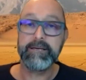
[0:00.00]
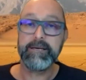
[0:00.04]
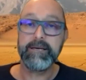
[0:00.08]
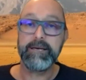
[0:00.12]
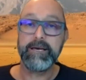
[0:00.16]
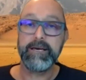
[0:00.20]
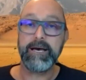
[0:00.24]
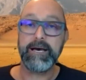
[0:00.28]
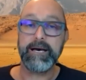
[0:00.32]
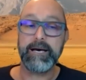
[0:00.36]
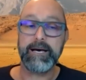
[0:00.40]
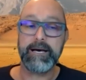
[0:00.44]

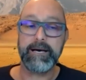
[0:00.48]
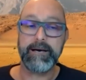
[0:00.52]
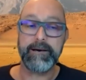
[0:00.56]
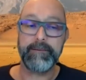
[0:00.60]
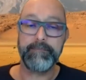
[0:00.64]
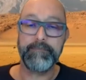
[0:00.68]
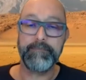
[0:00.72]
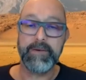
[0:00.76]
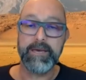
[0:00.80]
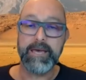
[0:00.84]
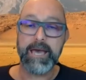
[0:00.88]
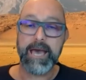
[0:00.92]

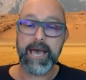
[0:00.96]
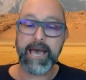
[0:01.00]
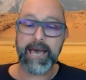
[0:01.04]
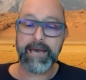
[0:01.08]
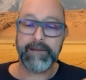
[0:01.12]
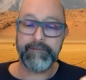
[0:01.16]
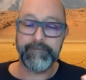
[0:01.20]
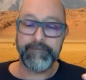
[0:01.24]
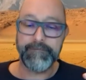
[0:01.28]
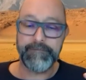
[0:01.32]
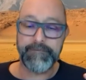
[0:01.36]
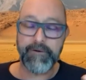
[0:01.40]

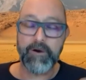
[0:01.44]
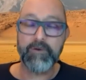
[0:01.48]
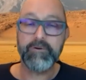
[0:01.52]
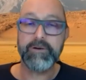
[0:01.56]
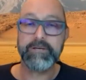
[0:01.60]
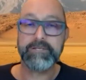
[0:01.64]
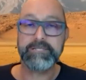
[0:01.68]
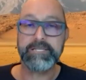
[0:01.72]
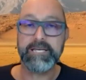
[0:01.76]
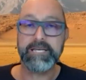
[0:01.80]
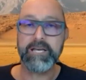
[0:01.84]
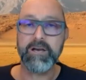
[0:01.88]
and
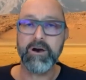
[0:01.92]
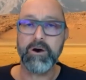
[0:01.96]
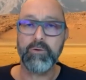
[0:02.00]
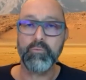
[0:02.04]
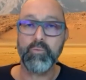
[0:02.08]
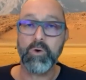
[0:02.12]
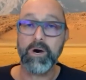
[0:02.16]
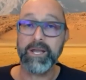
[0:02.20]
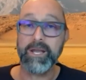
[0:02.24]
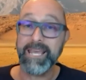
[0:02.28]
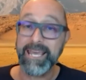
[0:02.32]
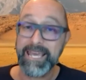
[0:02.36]
focusing on
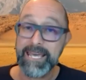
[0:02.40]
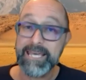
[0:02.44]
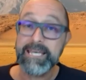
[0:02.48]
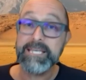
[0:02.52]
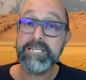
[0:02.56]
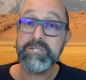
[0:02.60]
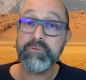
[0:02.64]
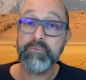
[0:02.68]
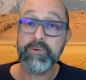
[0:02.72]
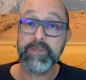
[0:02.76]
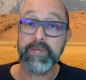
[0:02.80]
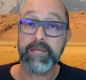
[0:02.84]
what
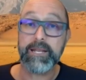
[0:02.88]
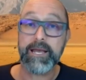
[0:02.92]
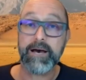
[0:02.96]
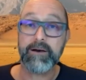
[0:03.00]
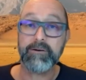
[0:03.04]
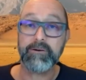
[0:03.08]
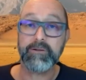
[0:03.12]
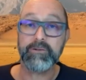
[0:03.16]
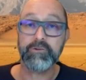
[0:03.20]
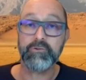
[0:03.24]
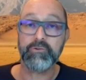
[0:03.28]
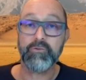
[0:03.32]
is within our
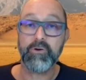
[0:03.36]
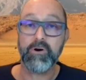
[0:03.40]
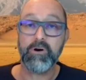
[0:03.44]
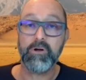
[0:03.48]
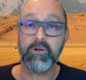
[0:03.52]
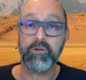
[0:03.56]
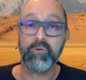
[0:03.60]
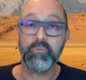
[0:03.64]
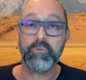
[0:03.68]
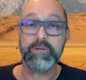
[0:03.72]
control,